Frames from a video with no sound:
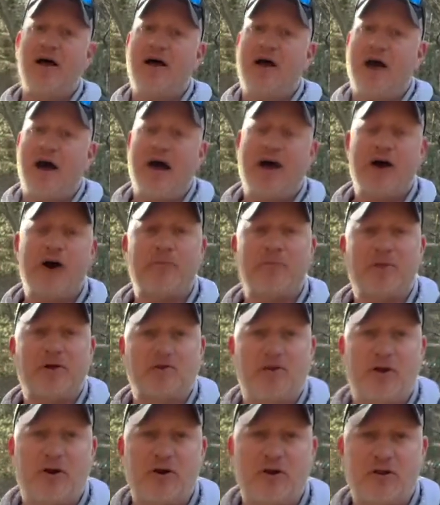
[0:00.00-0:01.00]
I hope you
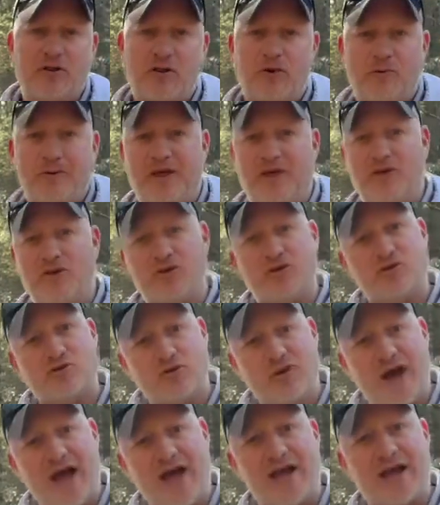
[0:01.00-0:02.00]
learned a little bit and you could
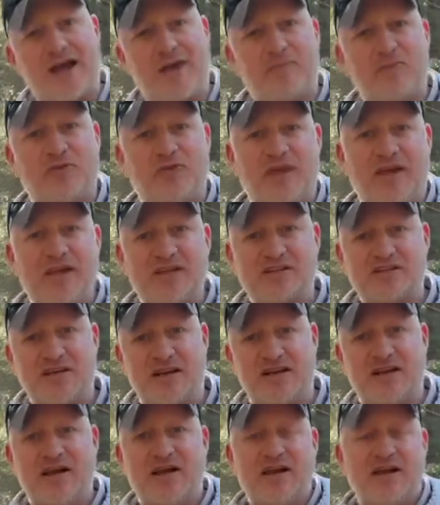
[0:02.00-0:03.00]
try a couple things.
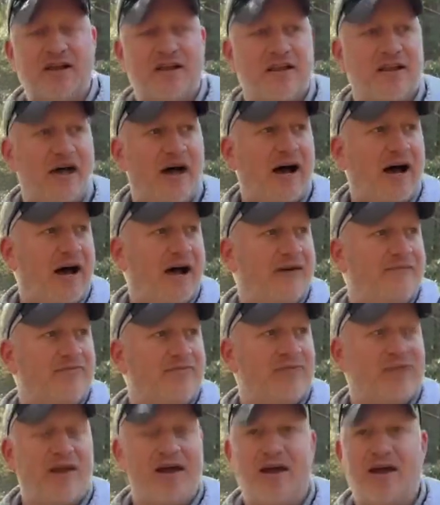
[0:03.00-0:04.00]
And
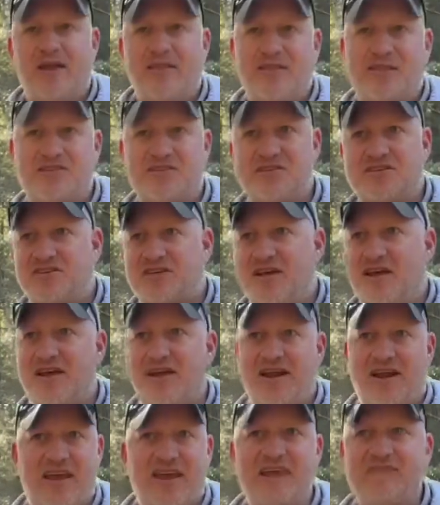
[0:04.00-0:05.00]
this is
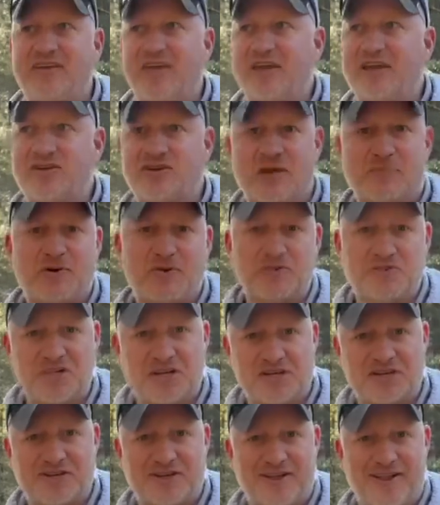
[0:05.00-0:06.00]
an evening, it's almost
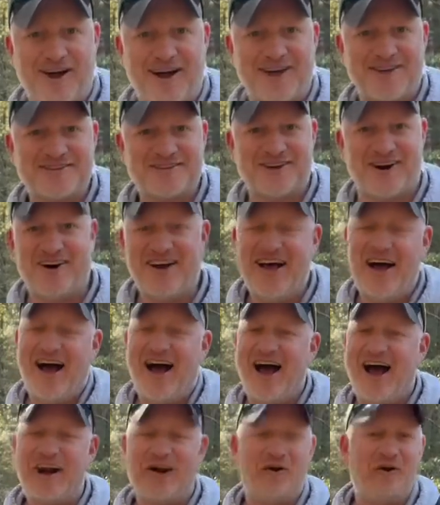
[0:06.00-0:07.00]
6 o'clock, so
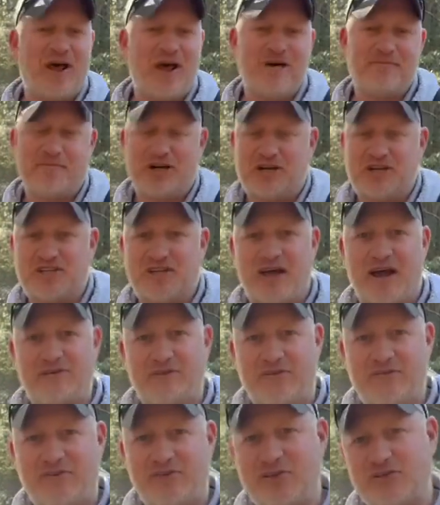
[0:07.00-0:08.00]
I don't have much time
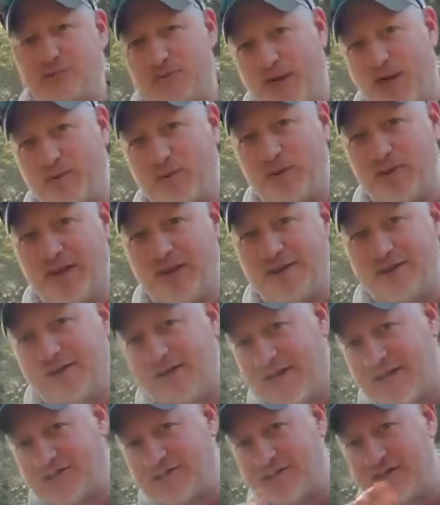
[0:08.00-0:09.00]
to fish, but I would like to
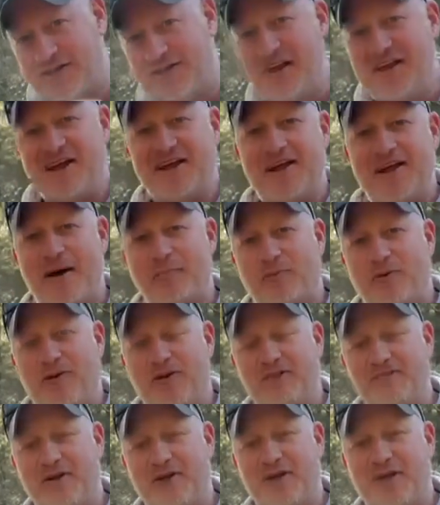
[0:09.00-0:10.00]
catch a couple on
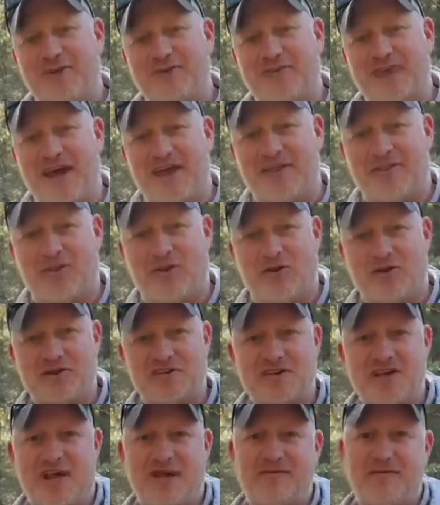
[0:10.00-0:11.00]
the video to add a little
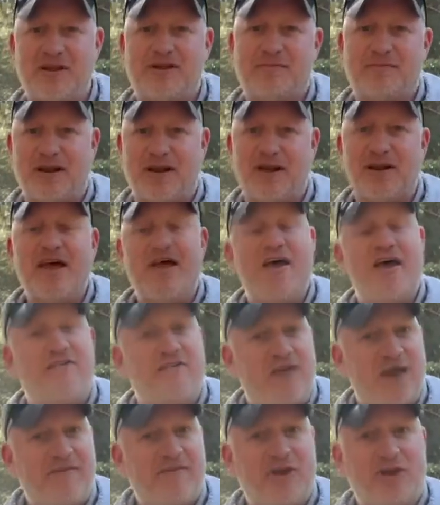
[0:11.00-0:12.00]
excitement. But
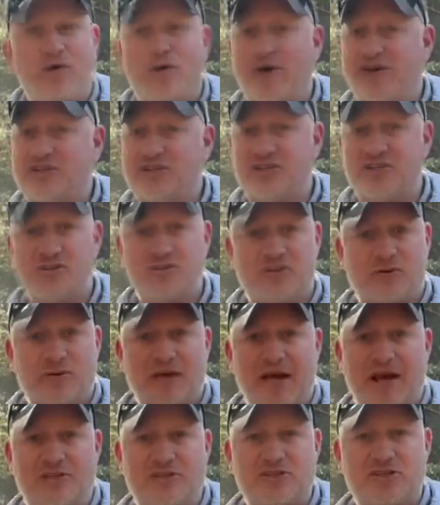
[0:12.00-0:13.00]
if you have any questions or would
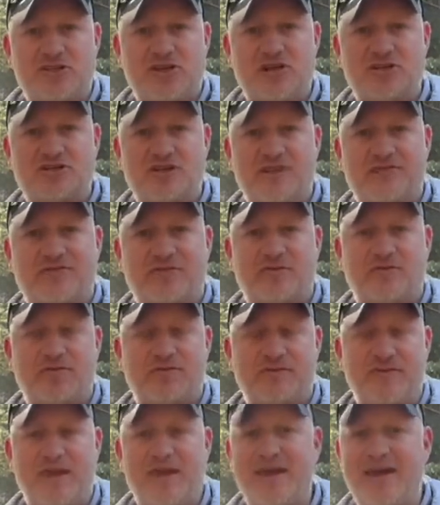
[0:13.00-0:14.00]
like to share something
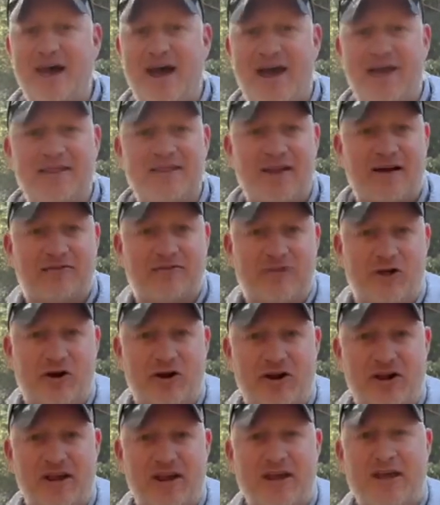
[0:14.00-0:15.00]
with me, I love
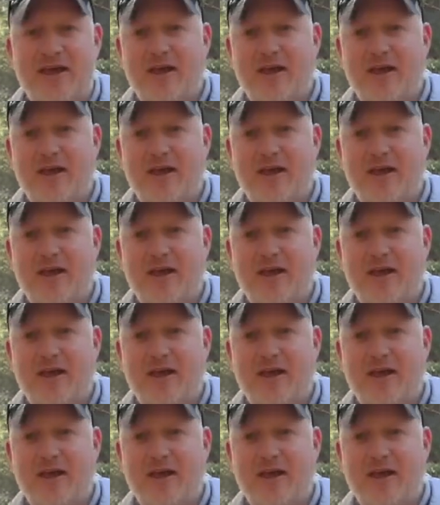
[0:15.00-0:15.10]
learning,